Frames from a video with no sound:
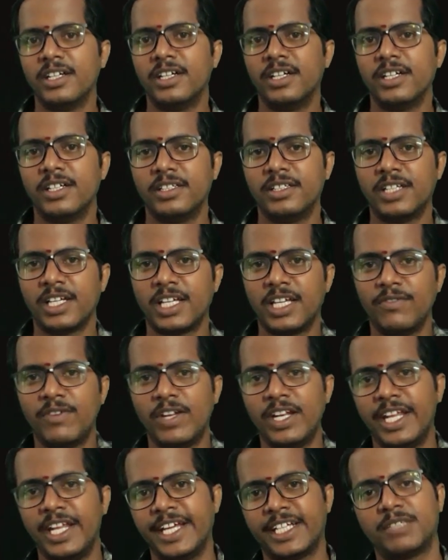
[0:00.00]
the given
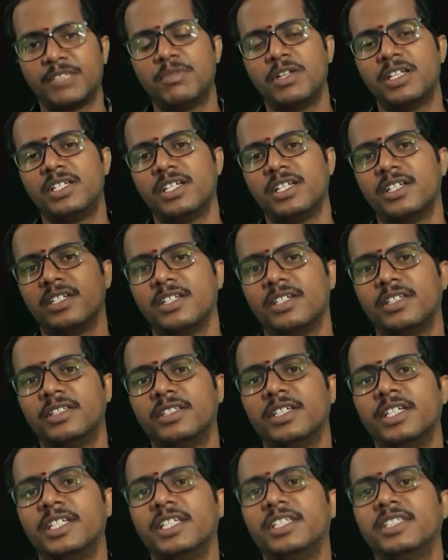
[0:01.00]
expression,
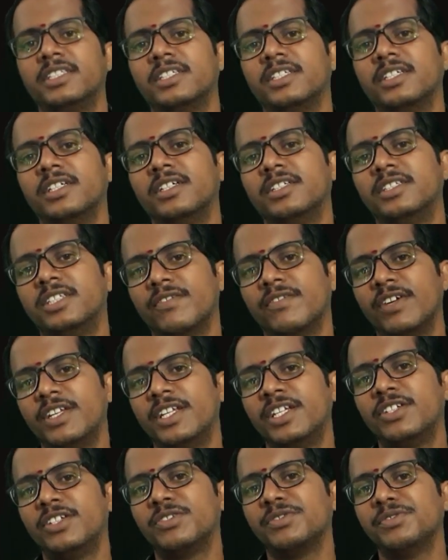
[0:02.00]
that is 7
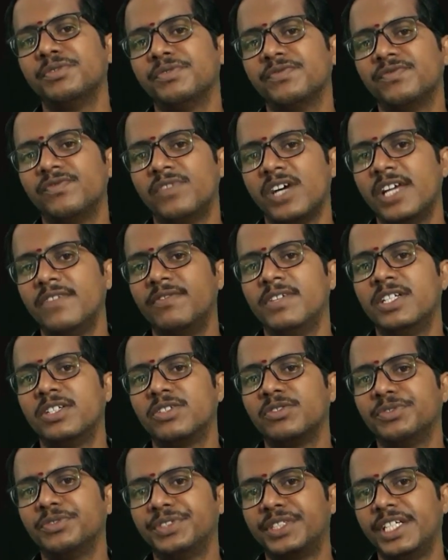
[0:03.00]
into 5
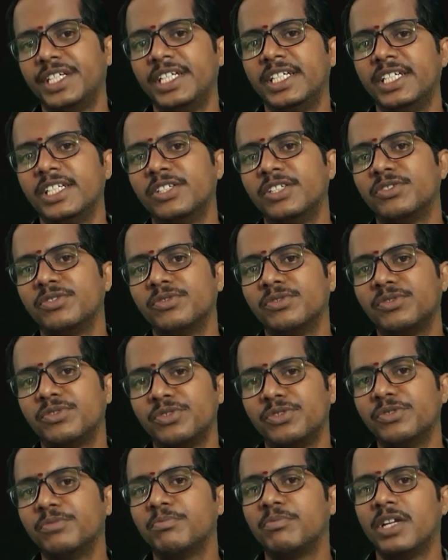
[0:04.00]
into 3 into
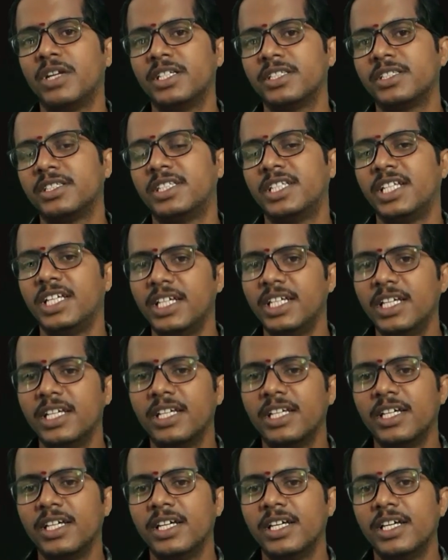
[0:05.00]
2 plus 3,
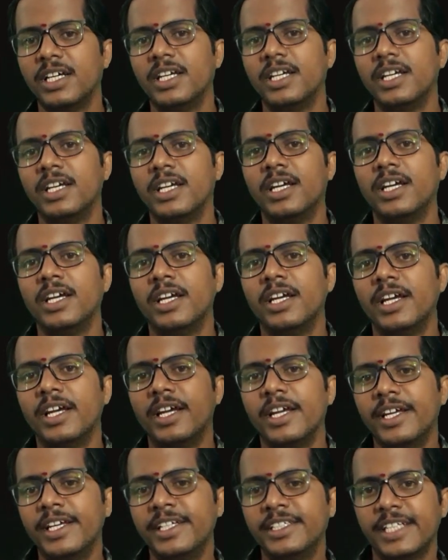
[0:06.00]

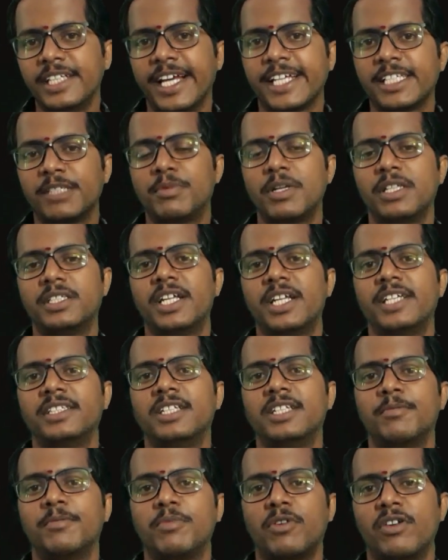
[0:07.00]
is expressed as
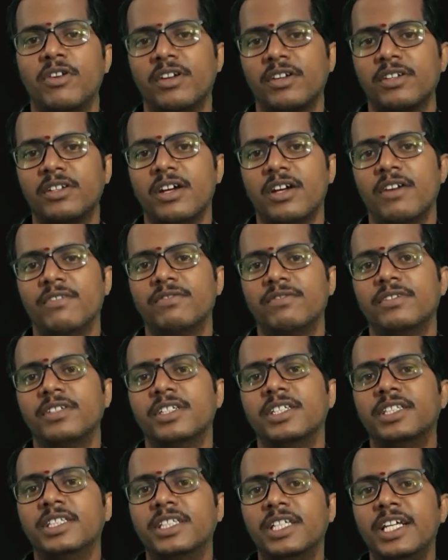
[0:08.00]
the product of
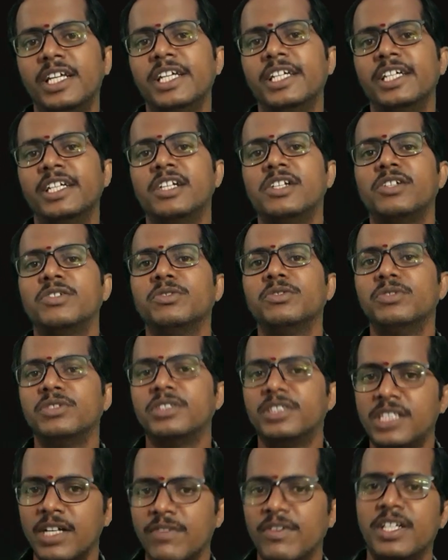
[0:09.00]
3 into
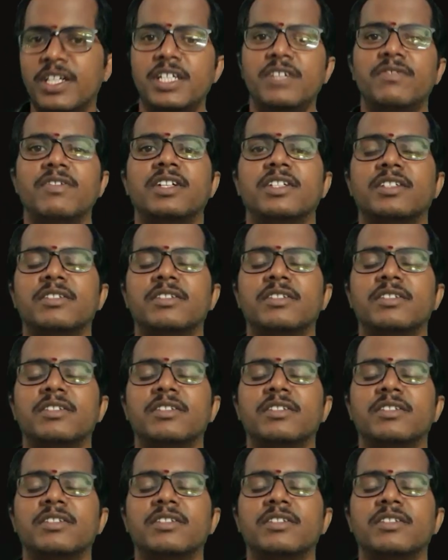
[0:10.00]
71,